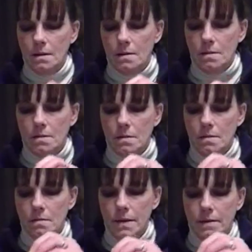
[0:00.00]
all
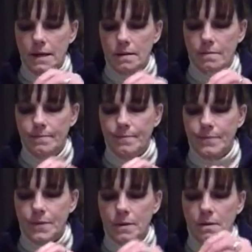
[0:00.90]
the way around.
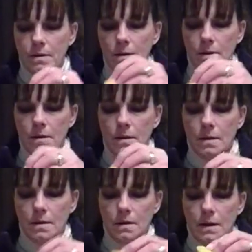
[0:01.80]

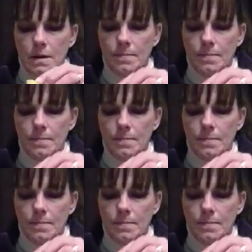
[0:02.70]
Right?